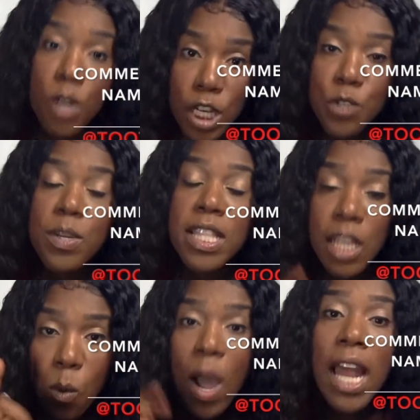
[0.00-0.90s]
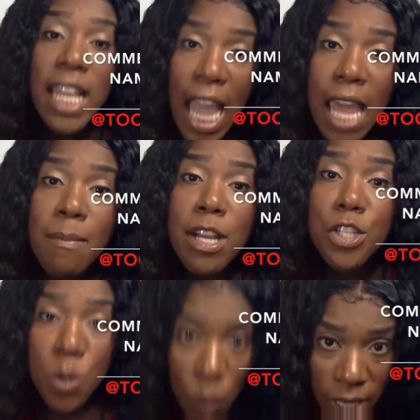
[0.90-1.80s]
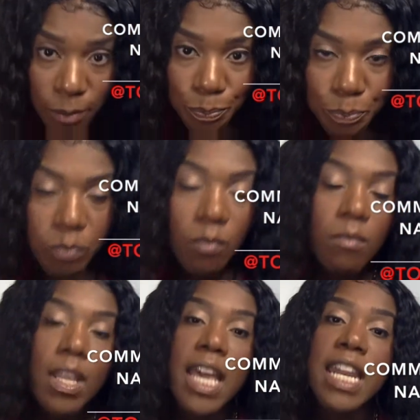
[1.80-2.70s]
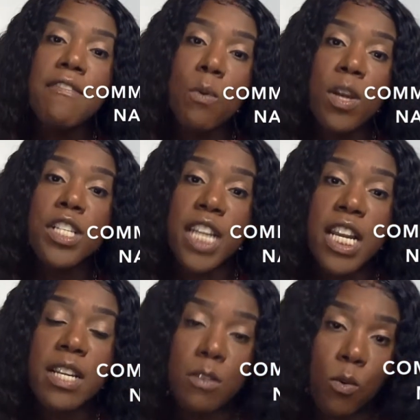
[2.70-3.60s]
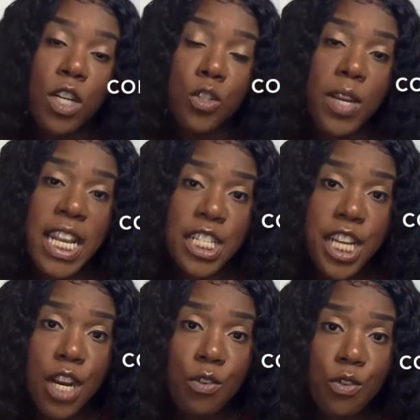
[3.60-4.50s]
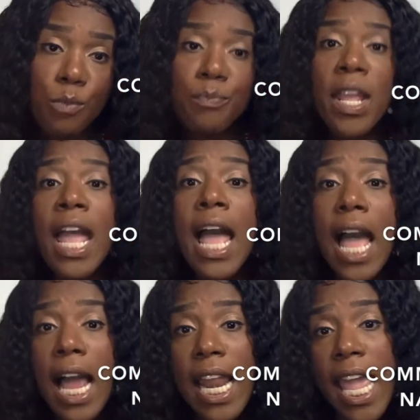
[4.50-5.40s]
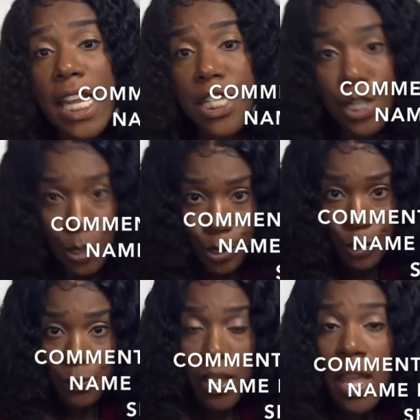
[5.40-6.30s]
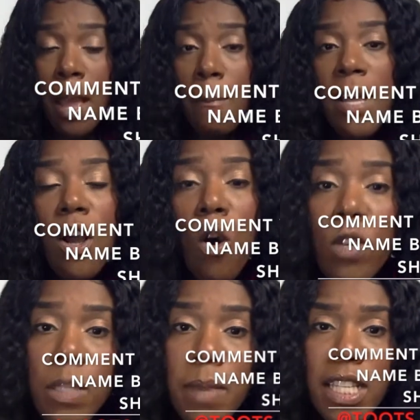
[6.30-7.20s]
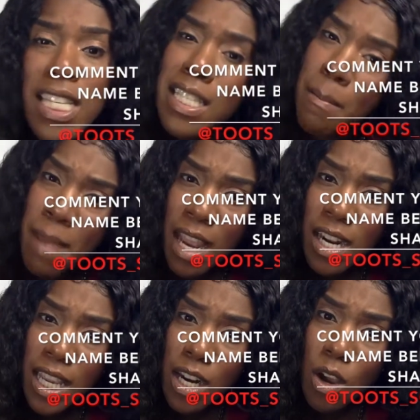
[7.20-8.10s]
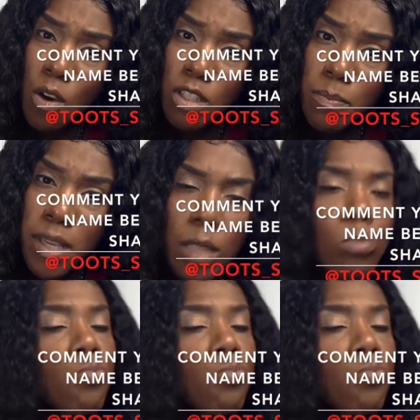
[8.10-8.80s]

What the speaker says: that you get the quality item that you want. And if you want to join that share group, holla at your girl. But host picks, does it matter to get a host pick?